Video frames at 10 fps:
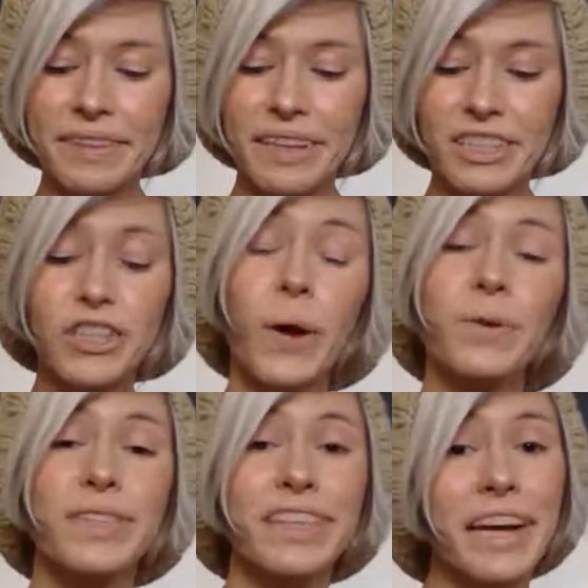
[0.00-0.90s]

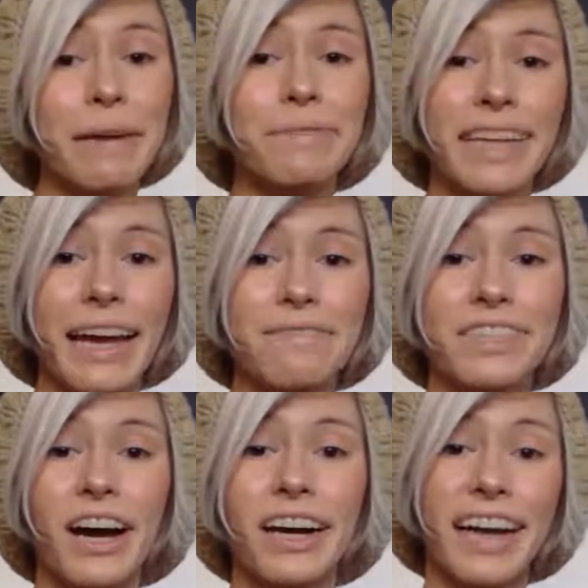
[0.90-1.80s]
chose the name Sam
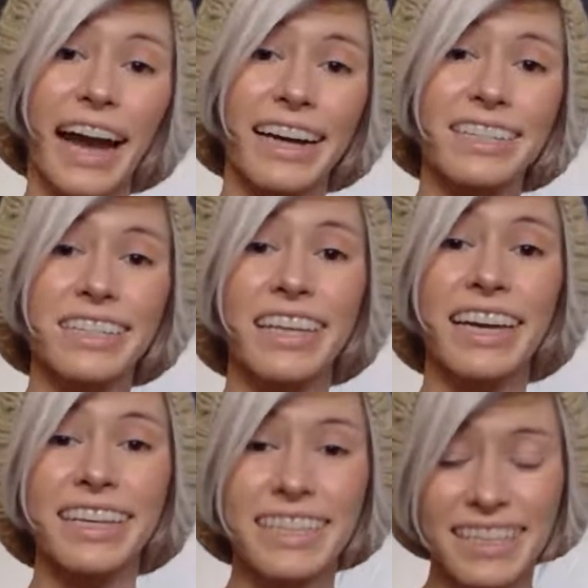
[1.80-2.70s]
Zog, actually.